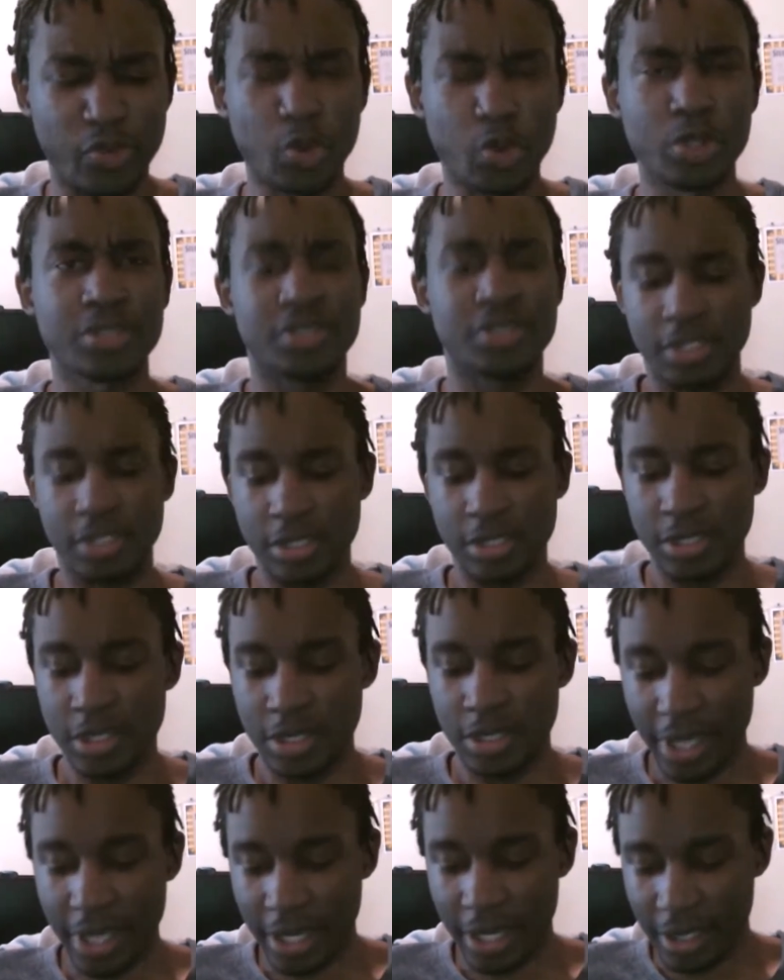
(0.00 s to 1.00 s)
the 4th
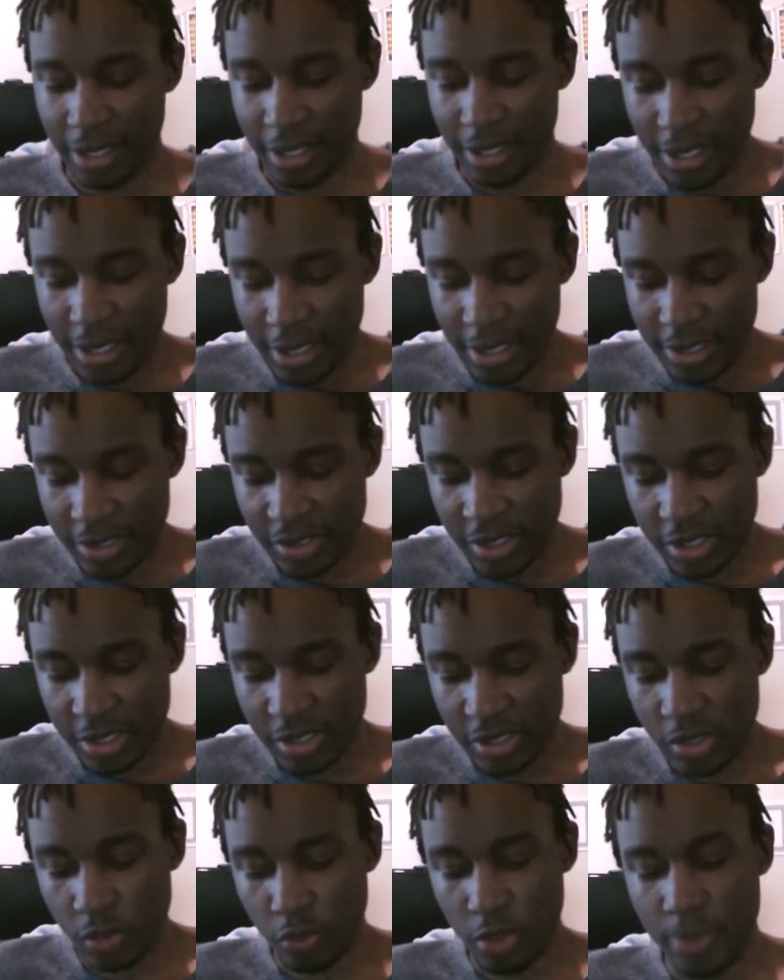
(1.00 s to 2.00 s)
season, and like
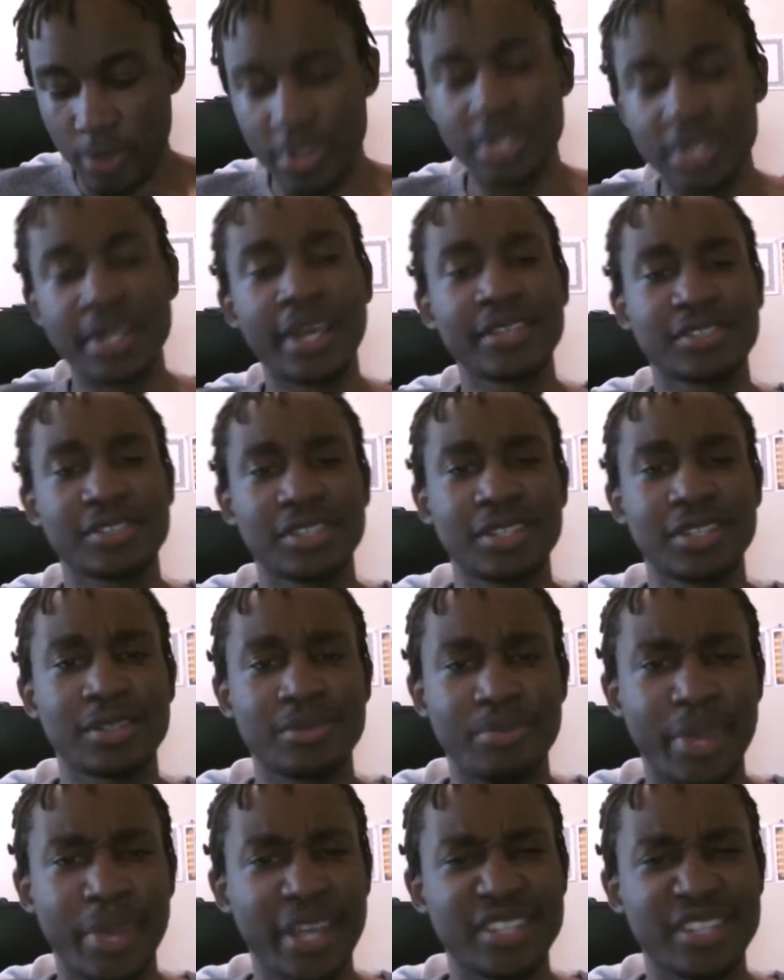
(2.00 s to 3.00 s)
6
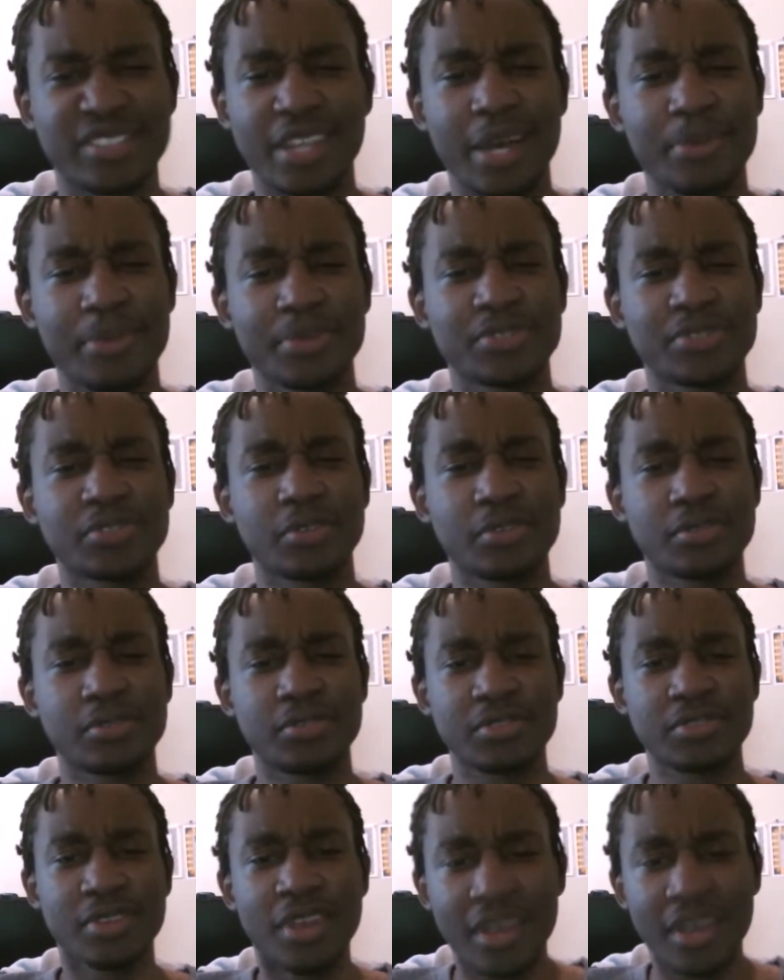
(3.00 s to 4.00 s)
reminiscing based
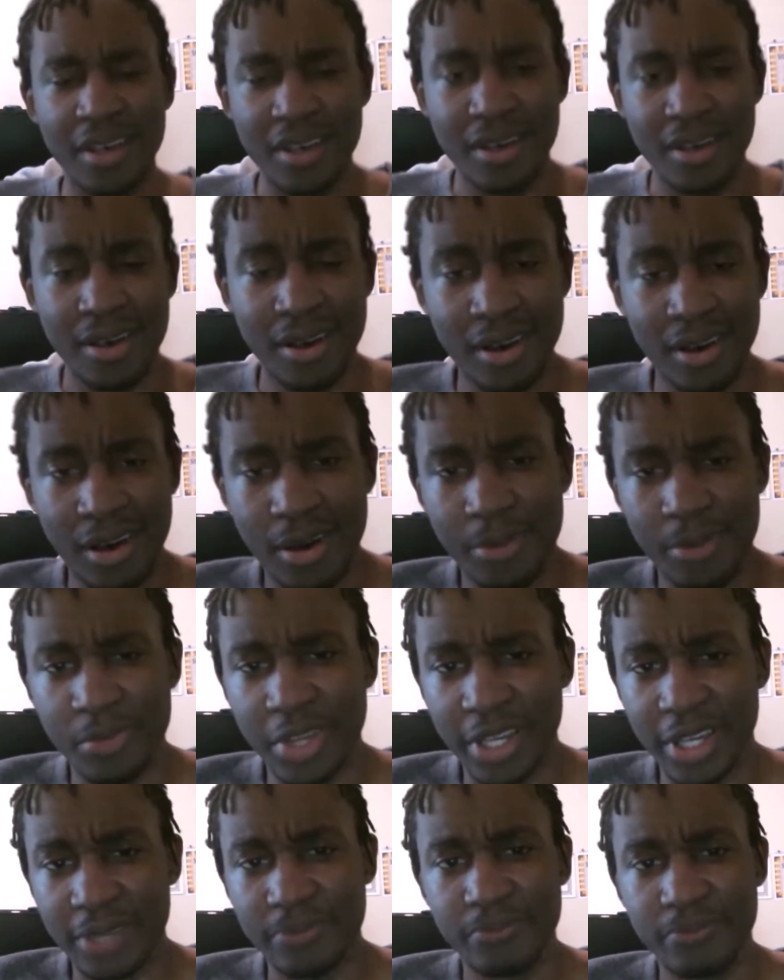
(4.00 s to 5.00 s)
episodes,
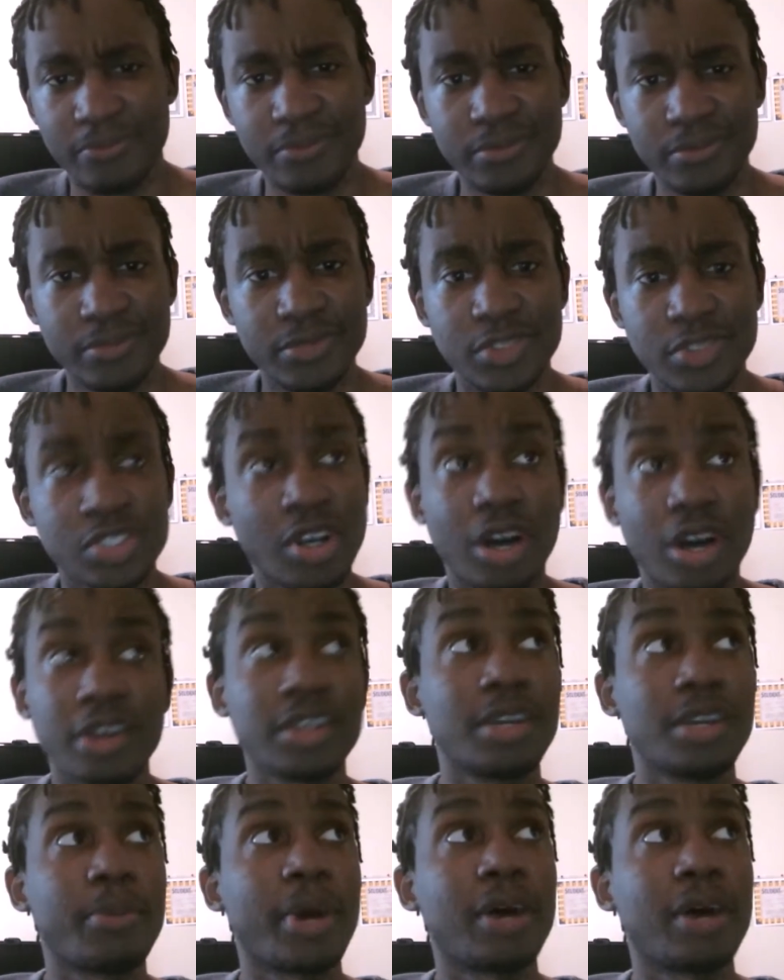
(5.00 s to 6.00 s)
like
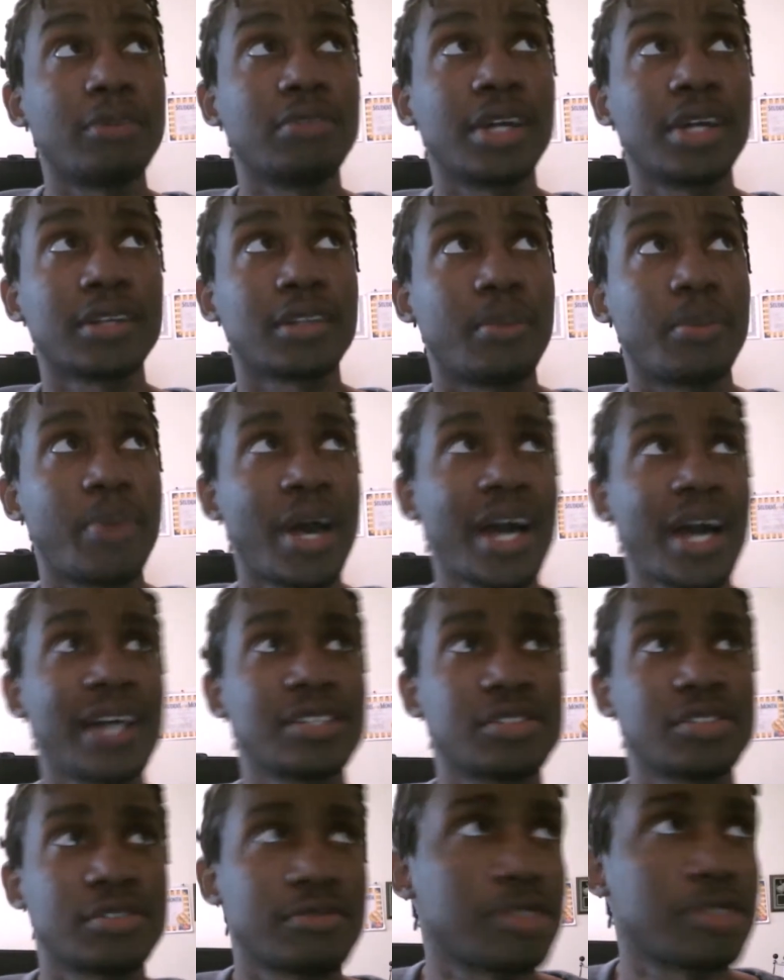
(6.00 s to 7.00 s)
talking about like the
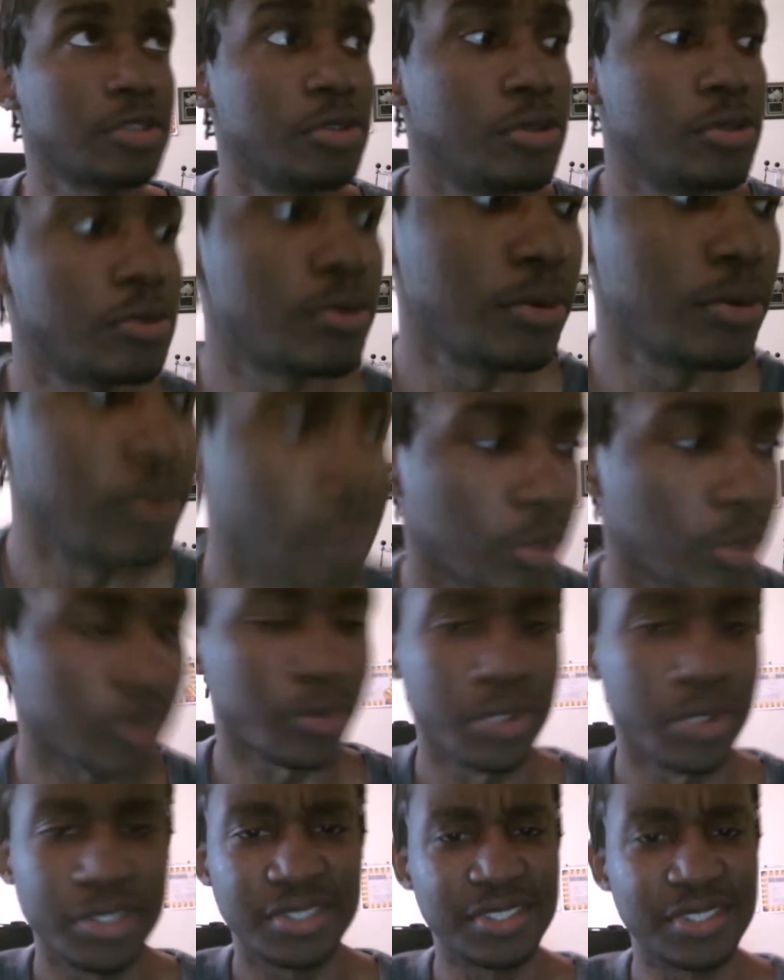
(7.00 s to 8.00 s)
past 2 or
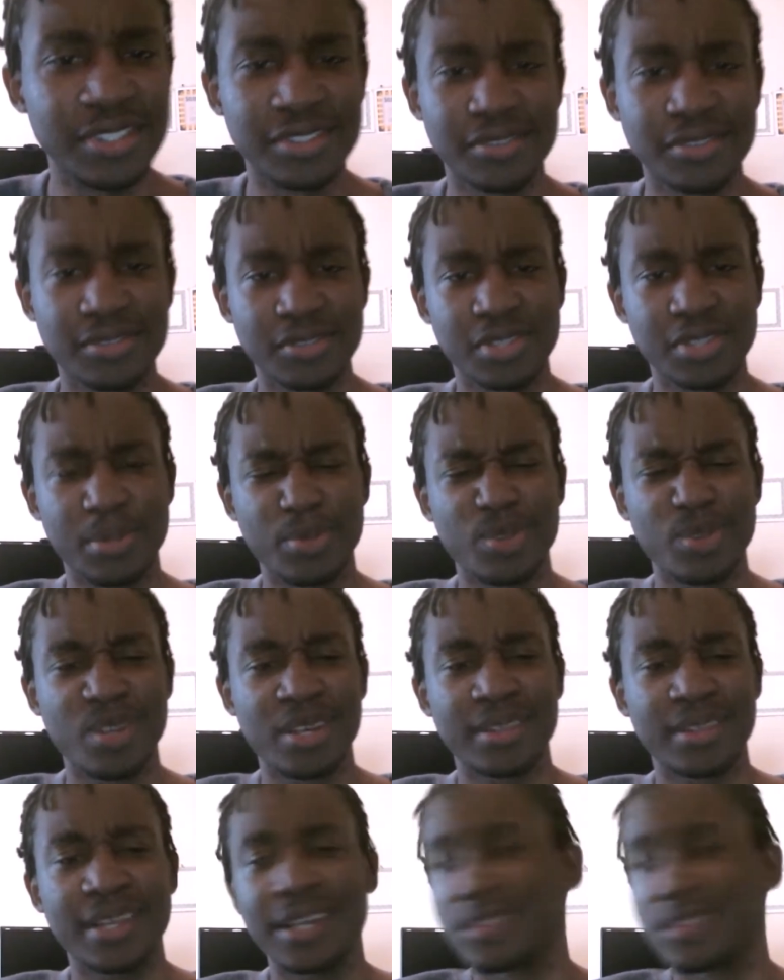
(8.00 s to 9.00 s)
3 seasons or something
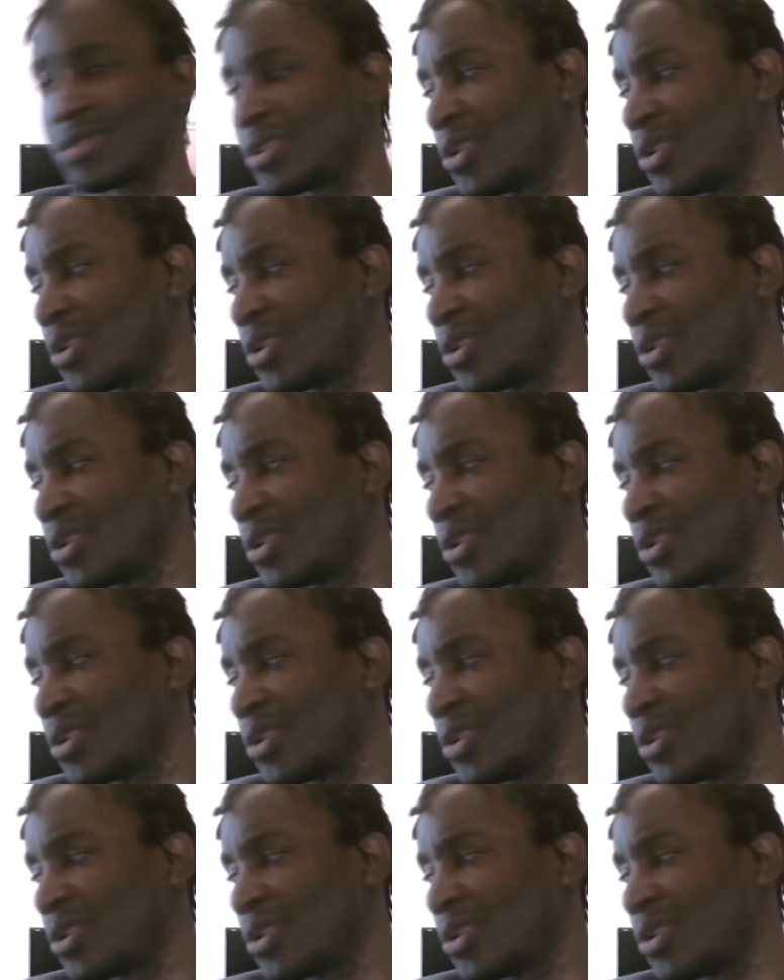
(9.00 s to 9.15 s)
like that.